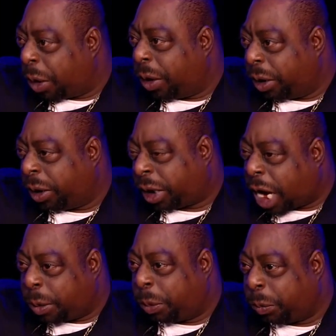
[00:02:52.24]
well, there's a
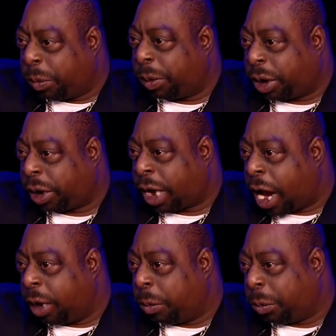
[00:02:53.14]
lot of people it's
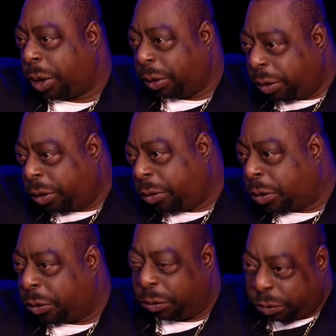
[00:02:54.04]
Italian, but, you
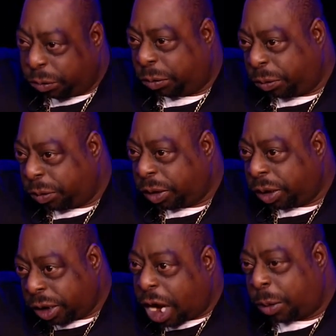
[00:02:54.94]
know,
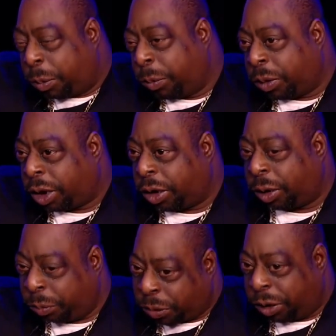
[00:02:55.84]
a lot of people
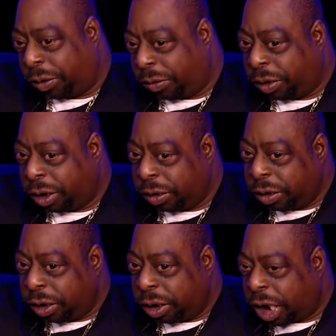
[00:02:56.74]
does, but
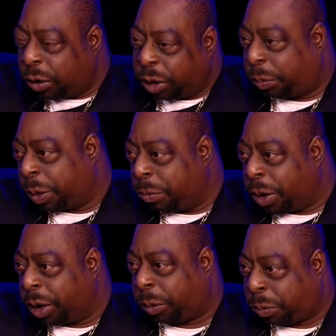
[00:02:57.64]
they don't speak
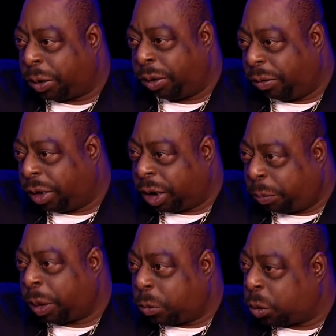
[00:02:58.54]
much, but they
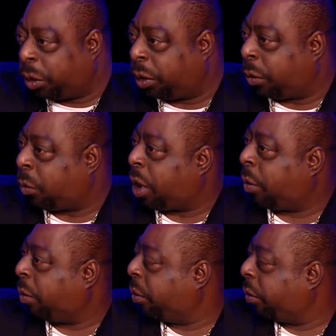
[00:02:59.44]
speak once in a
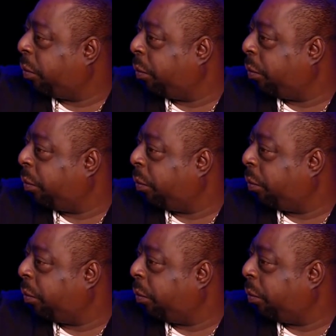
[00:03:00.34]
while.